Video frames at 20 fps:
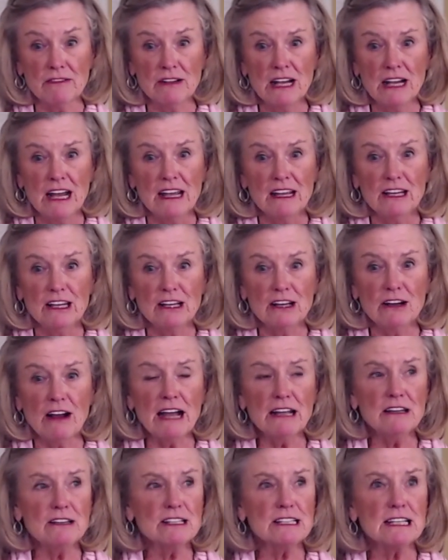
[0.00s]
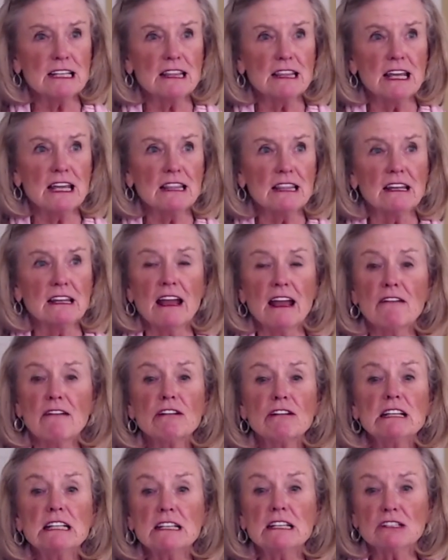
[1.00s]
You know, I used to think that every
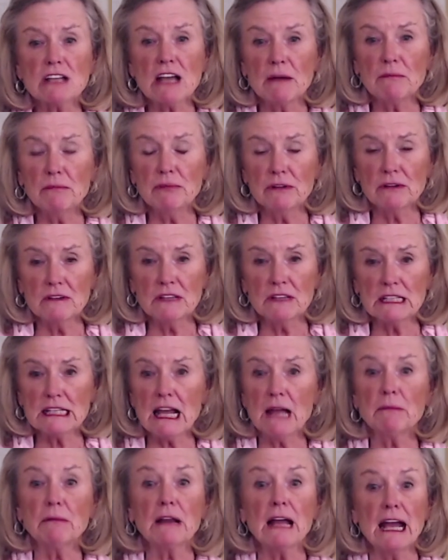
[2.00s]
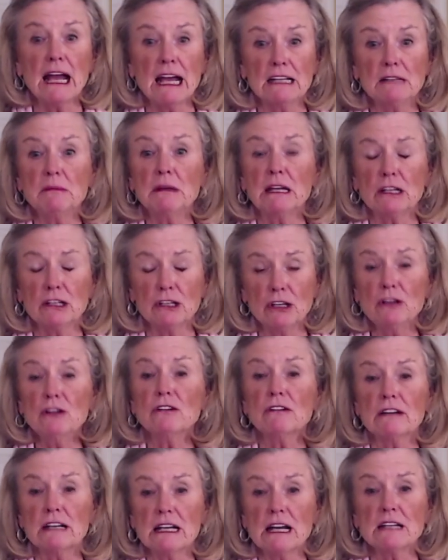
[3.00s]
dish I put on the table had to be a new
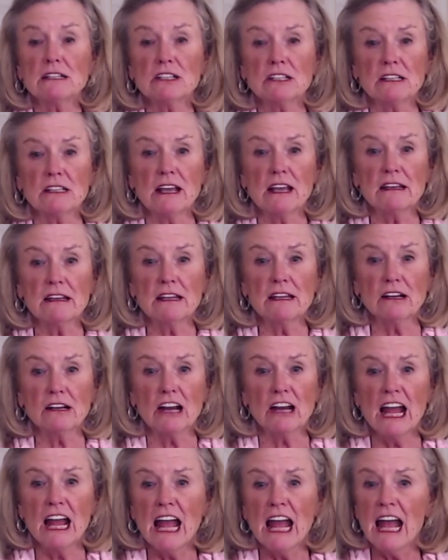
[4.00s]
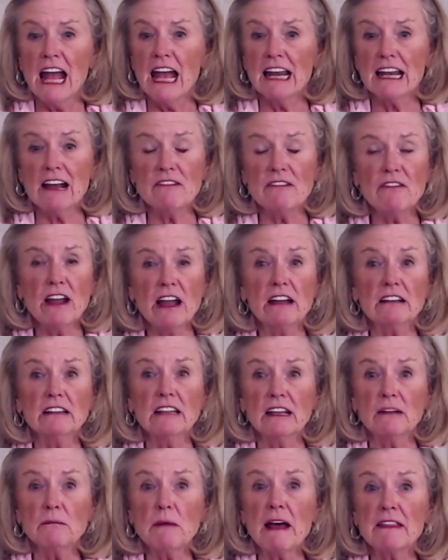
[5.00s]
creation that year. And I found that
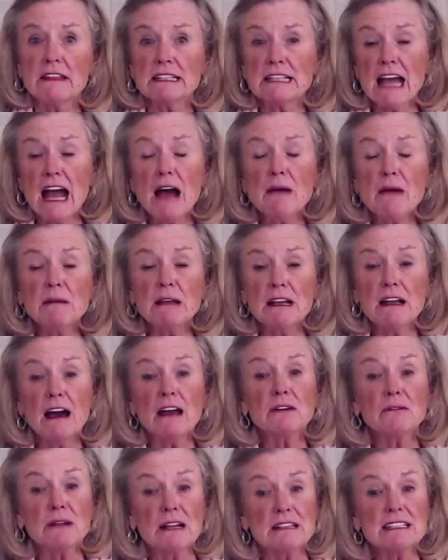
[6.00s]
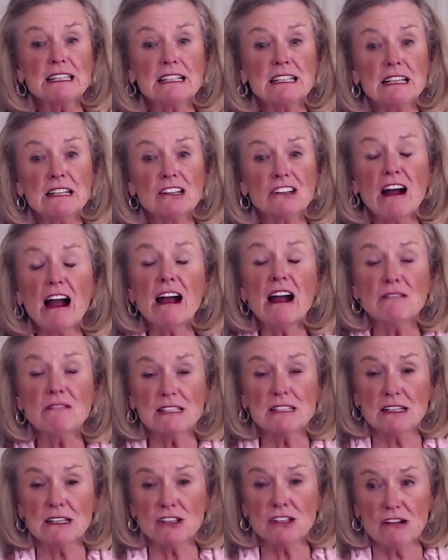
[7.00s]
by the time it got around to dinner, I was
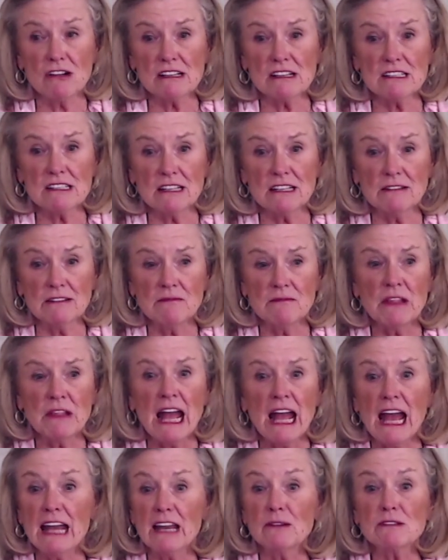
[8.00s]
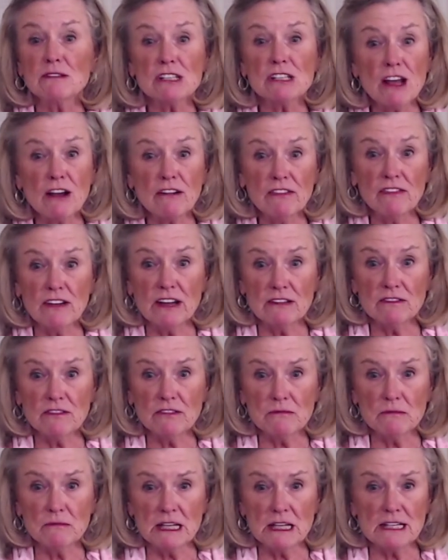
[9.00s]
exhausted. And it was no fun for me.
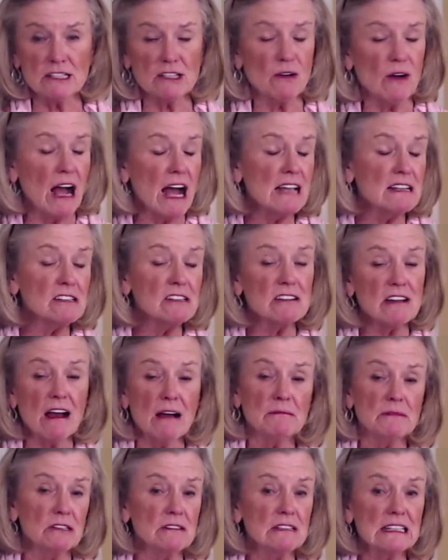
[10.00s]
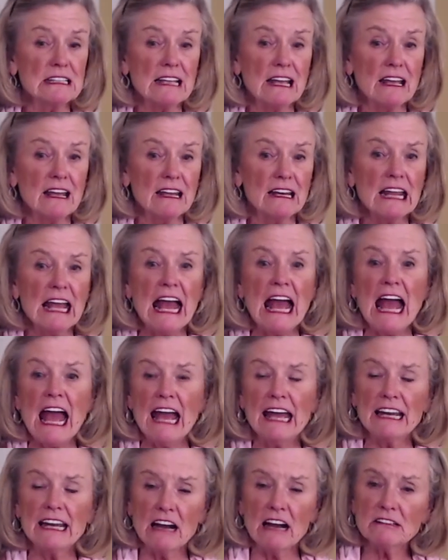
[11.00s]
So I stopped doing that. And
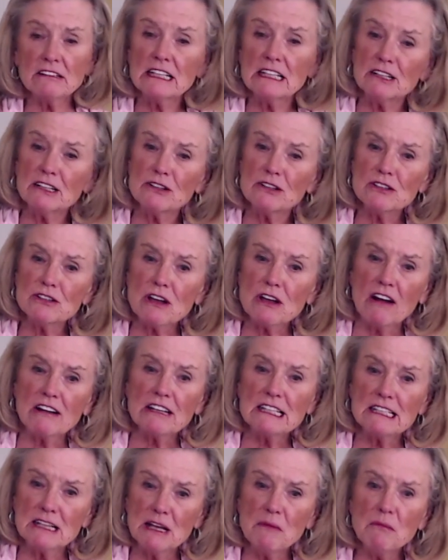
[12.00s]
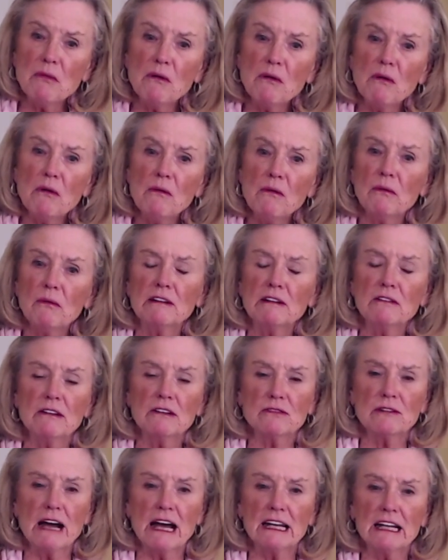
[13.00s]
our dinners are simple. We
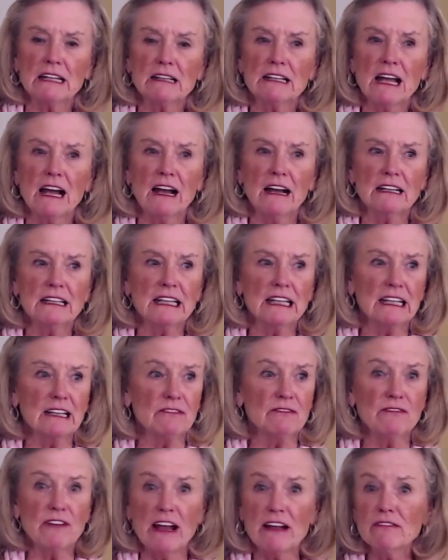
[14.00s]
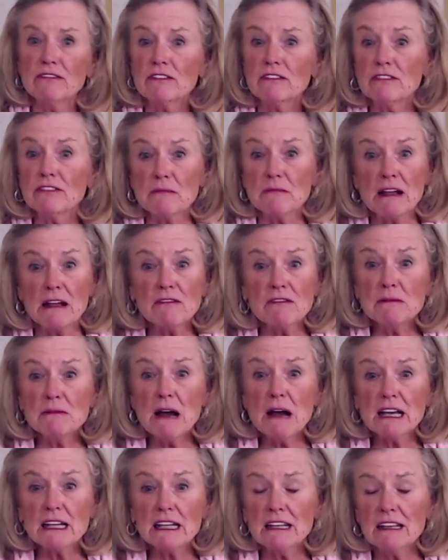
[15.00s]
try to get a favorite from
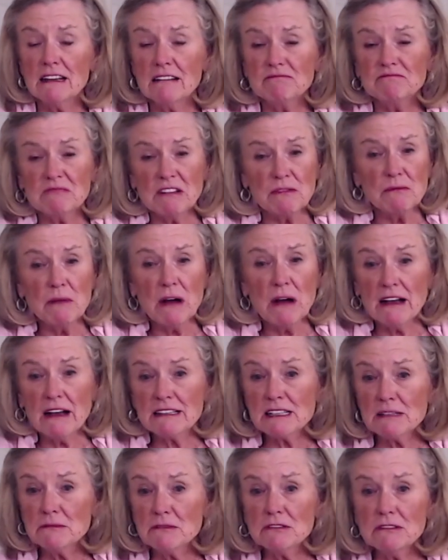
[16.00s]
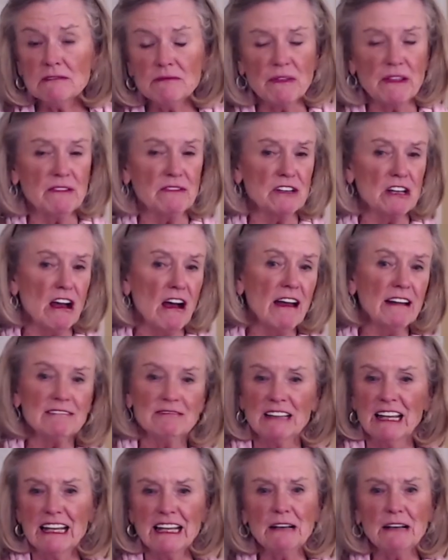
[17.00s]
everybody if possible. If not,
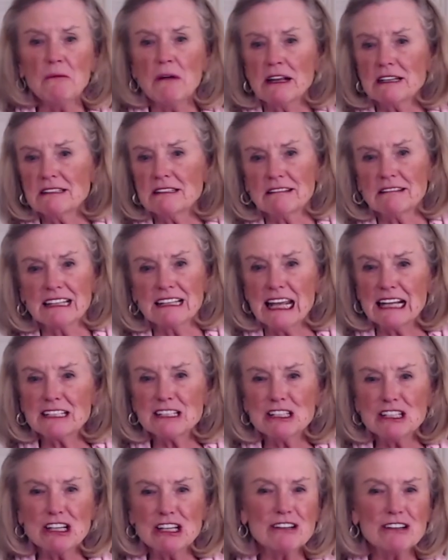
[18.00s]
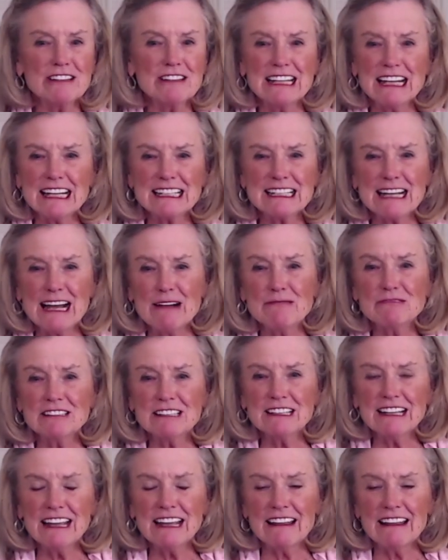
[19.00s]
it'll wait till the next year, the next time we're
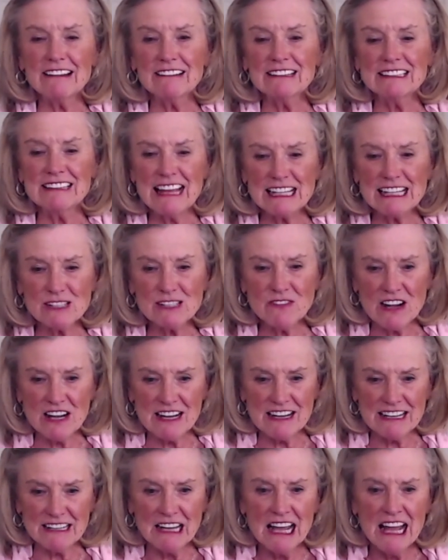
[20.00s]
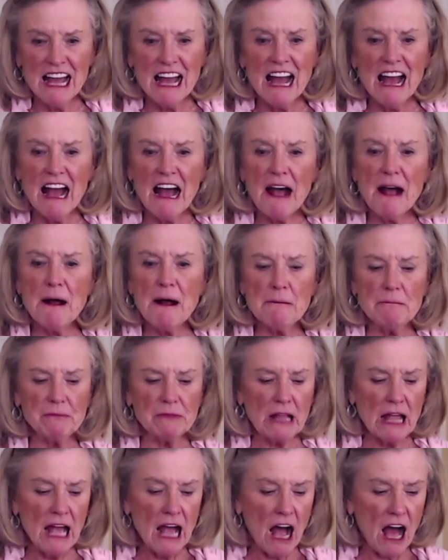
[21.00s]
together, and that's fine.
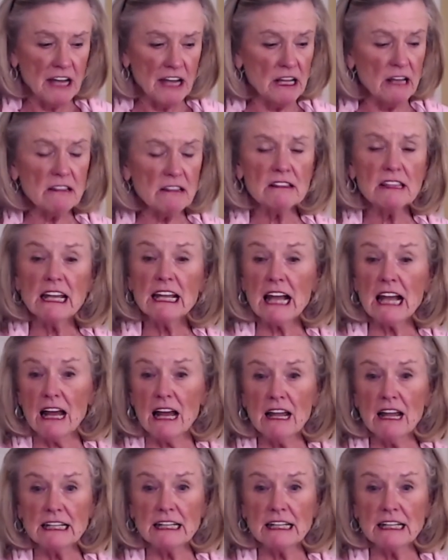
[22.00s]
Another thing I like to